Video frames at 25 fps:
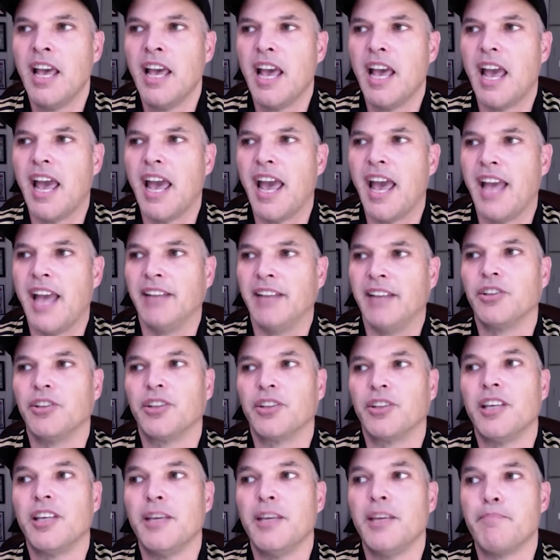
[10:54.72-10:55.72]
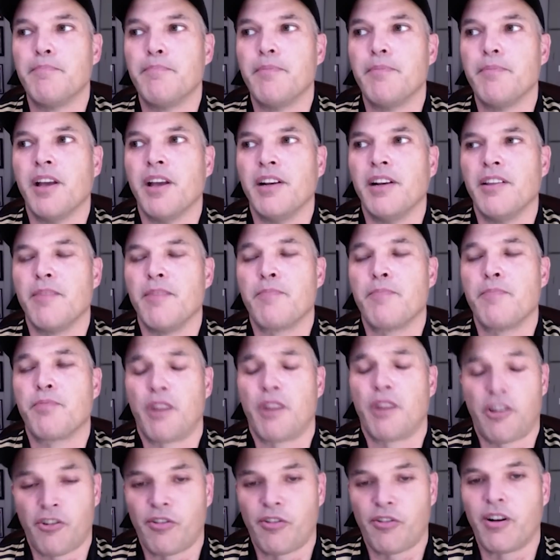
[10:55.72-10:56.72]
and to keep, and he's
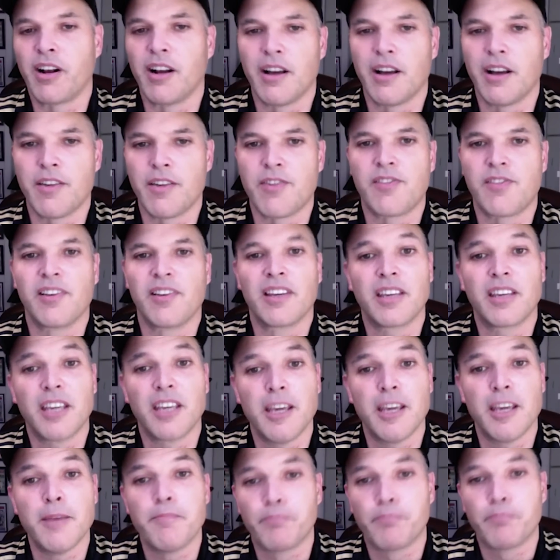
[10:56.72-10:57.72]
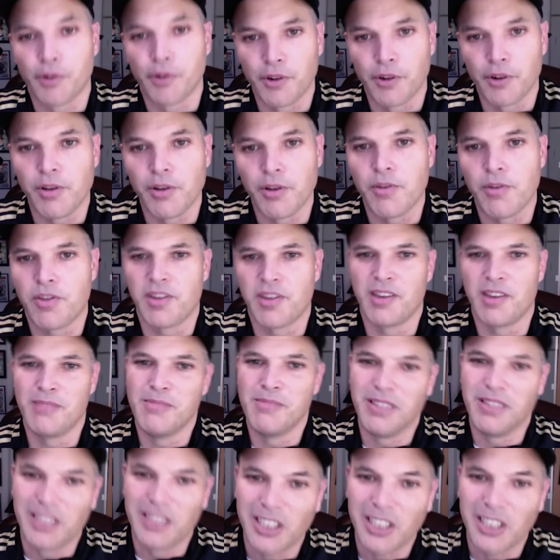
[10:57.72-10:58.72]
pressuring us to keep producing
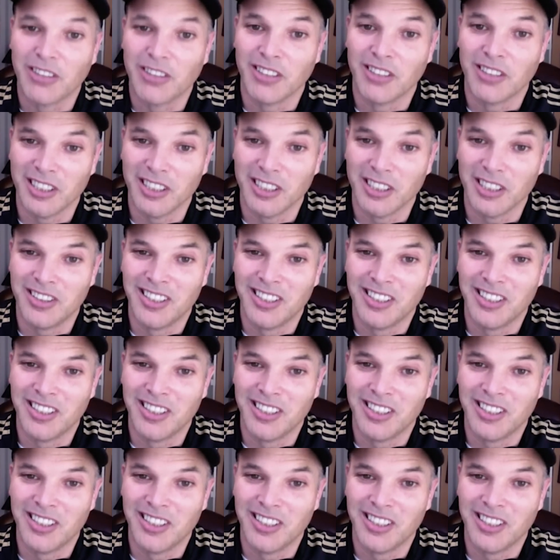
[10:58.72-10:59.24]
material.